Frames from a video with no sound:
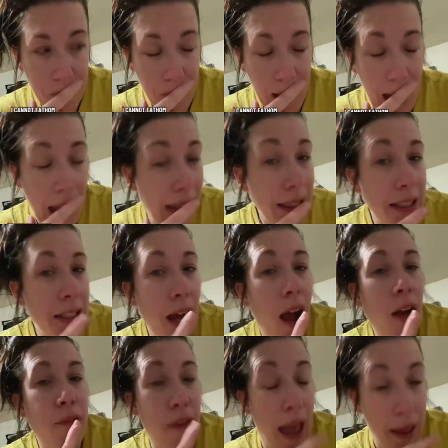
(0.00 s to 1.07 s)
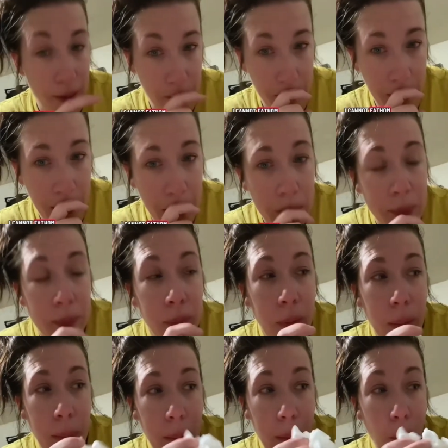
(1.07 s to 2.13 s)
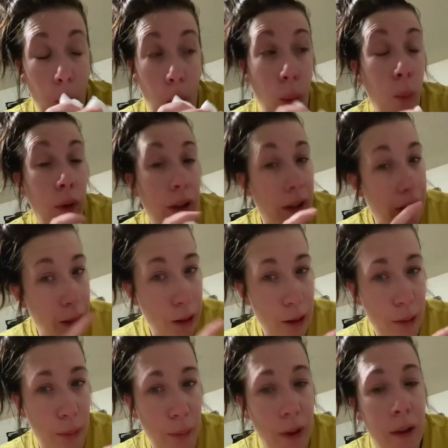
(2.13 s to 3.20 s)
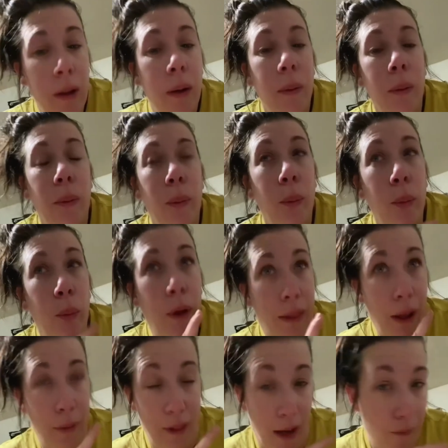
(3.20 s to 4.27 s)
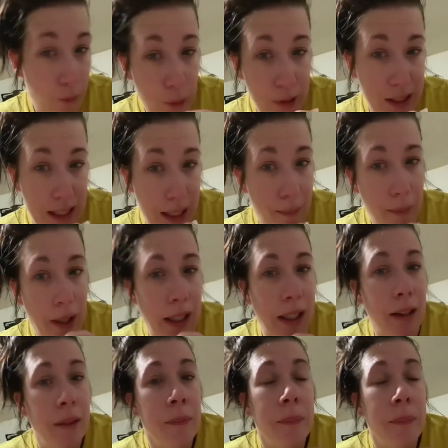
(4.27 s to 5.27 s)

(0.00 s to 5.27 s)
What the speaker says: I cannot fathom what we're going to do without that food stamp money,